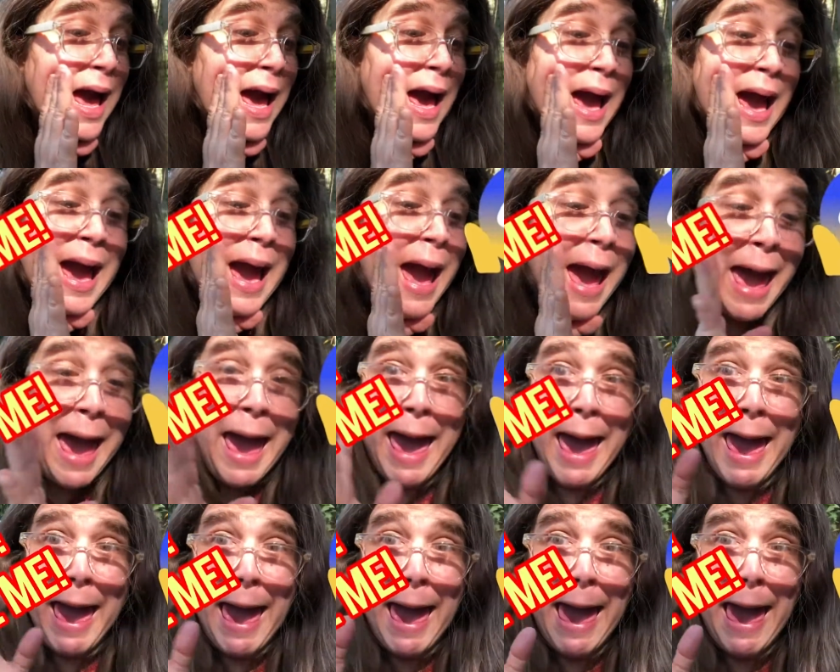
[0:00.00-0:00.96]

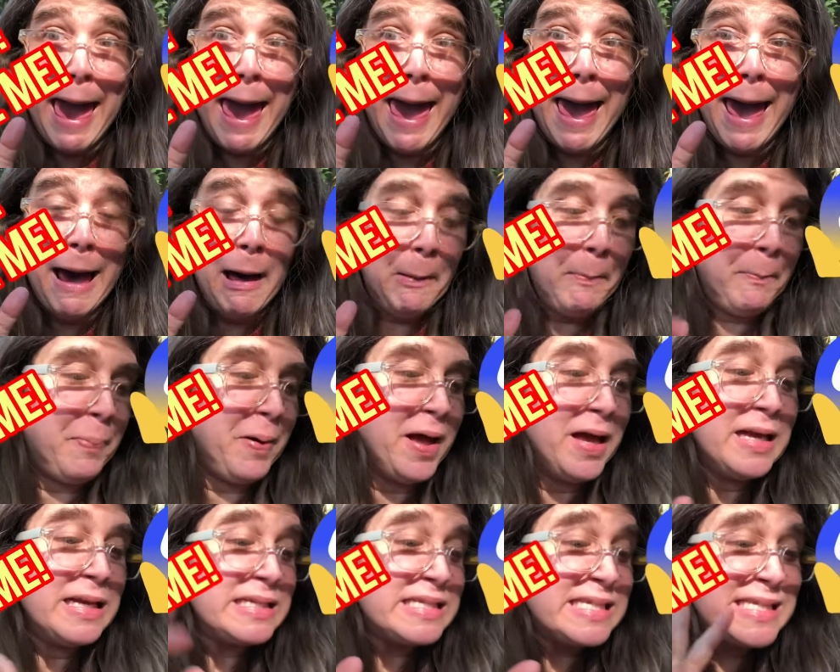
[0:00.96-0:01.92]
Help!
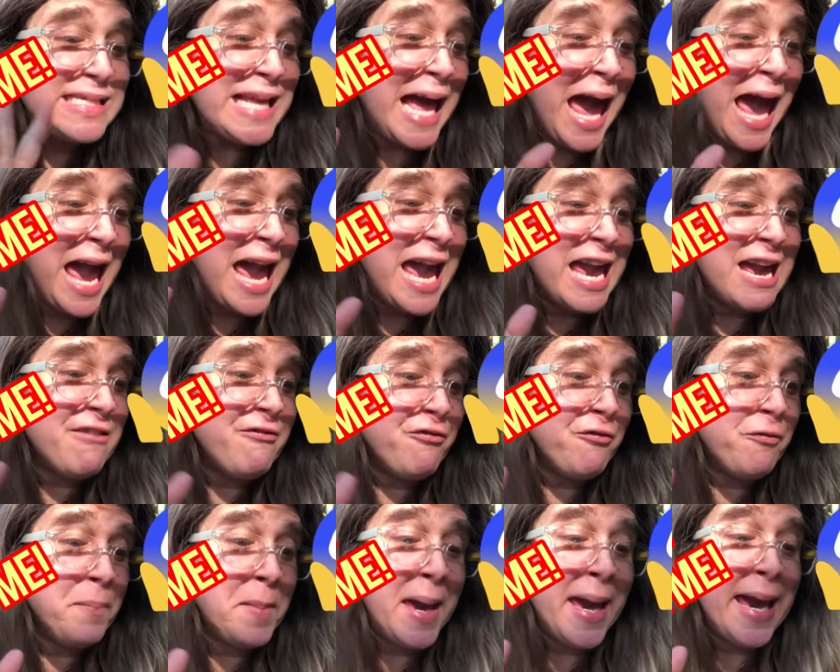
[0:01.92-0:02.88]
Save
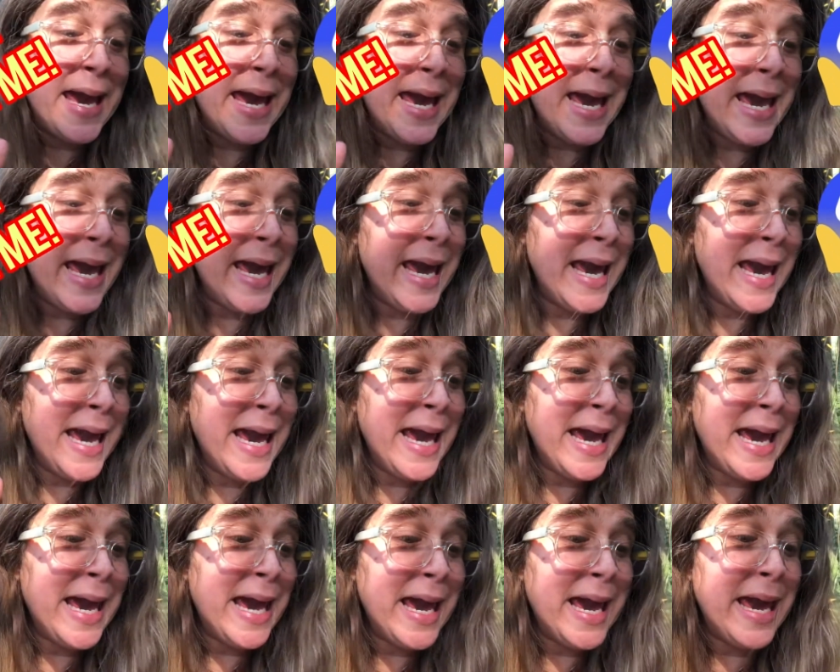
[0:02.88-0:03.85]

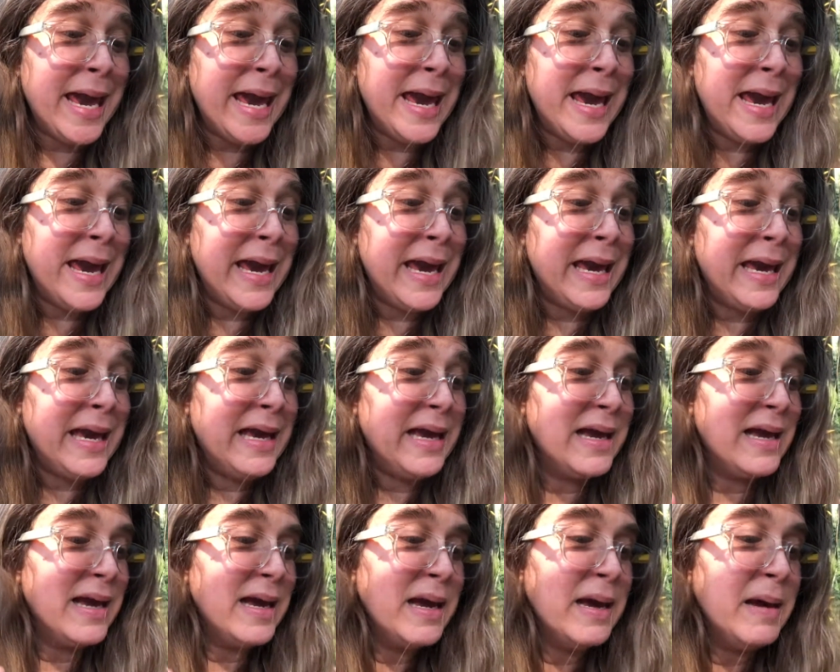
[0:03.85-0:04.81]
me!
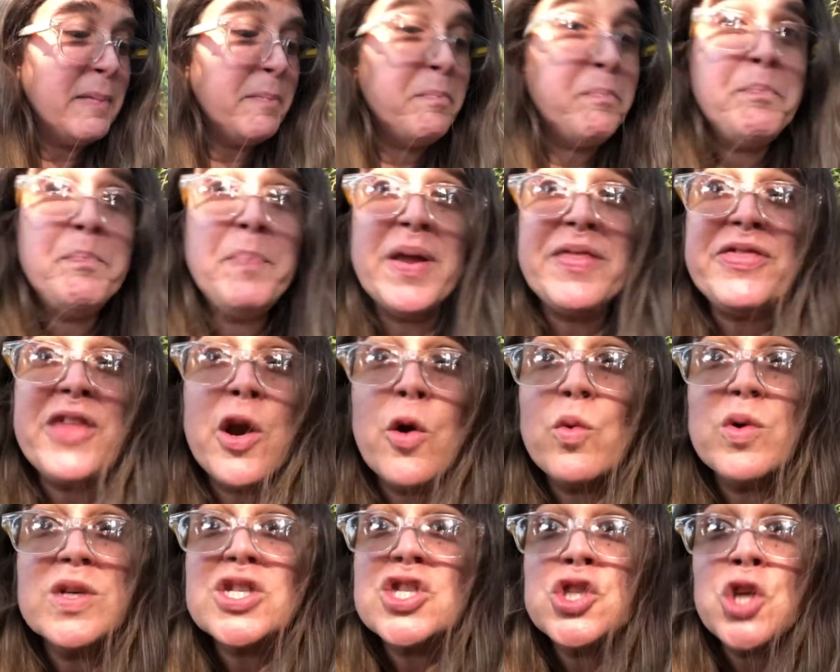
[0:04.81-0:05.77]
But there
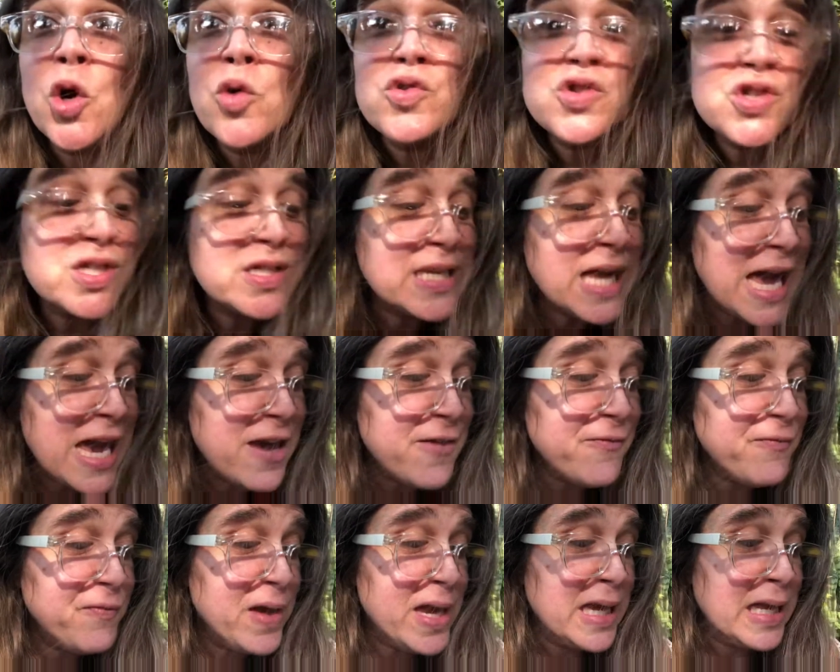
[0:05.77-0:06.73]
was no
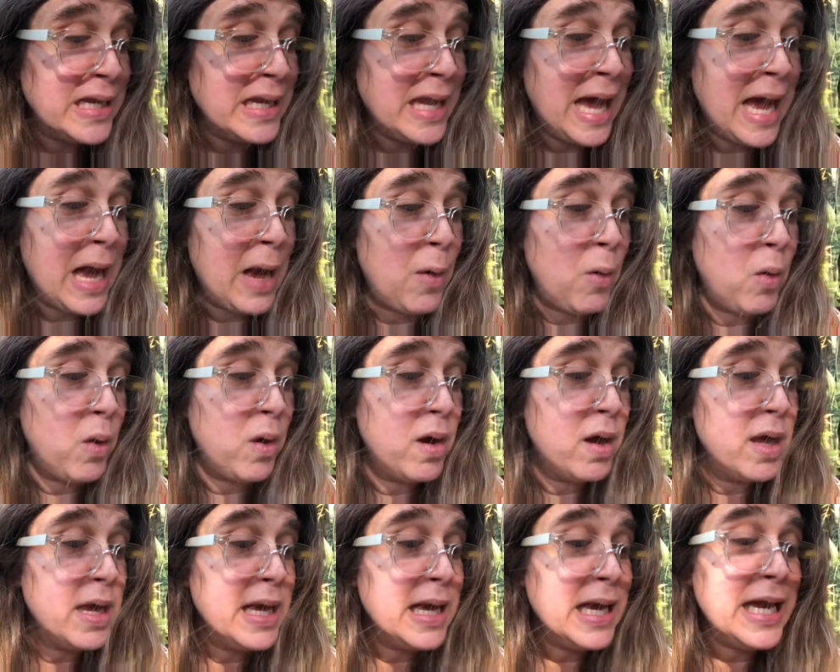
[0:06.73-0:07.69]
saving now.
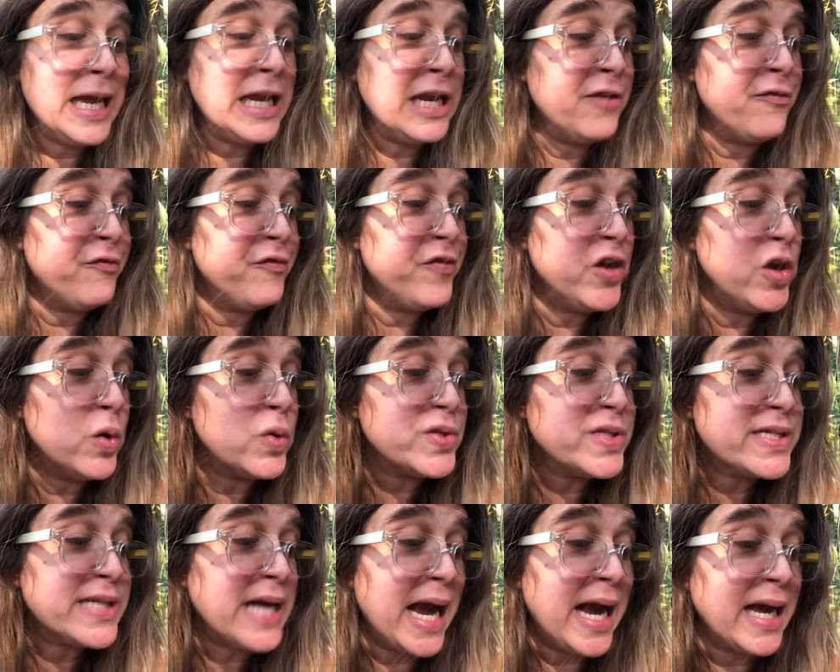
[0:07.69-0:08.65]
In a few
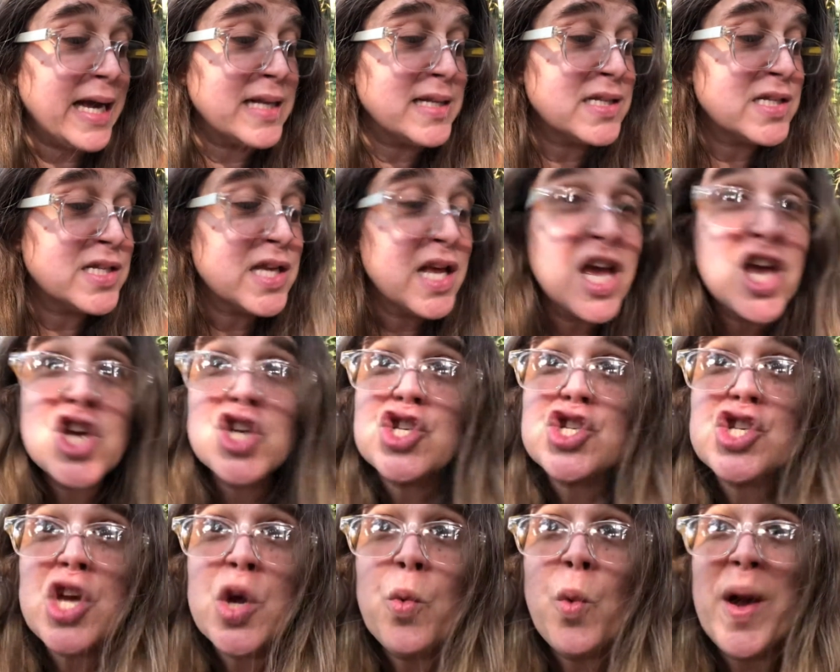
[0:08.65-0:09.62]
seconds,
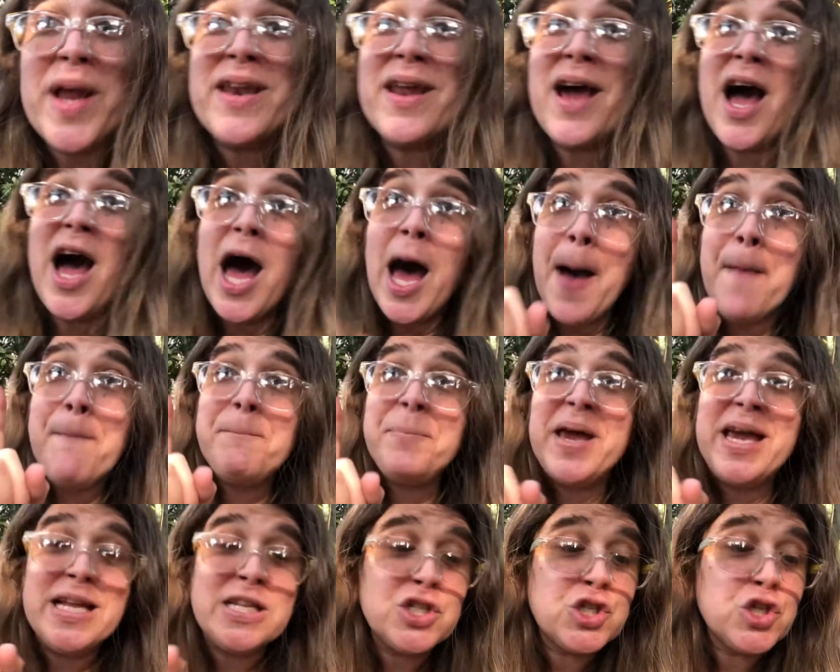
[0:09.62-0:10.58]
she went up
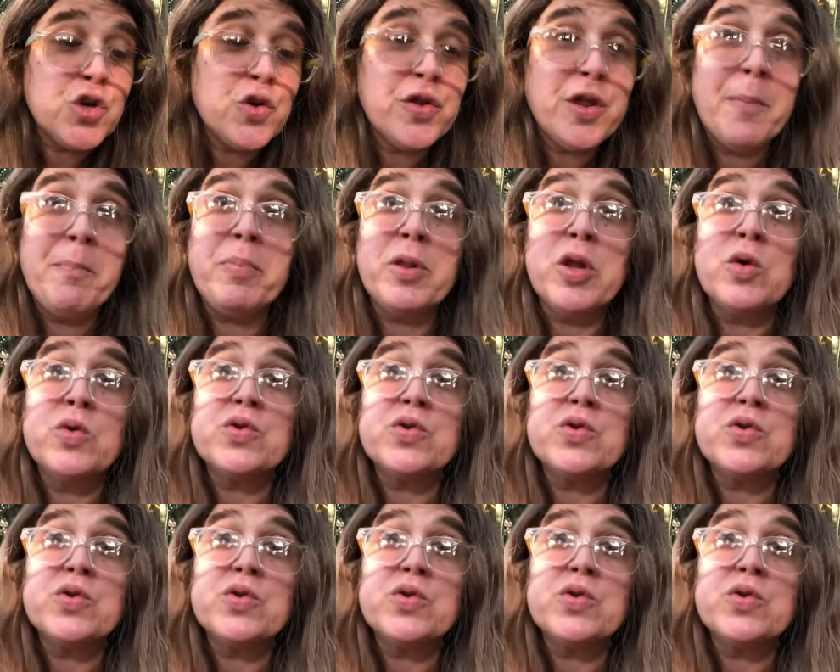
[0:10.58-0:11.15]
into the blue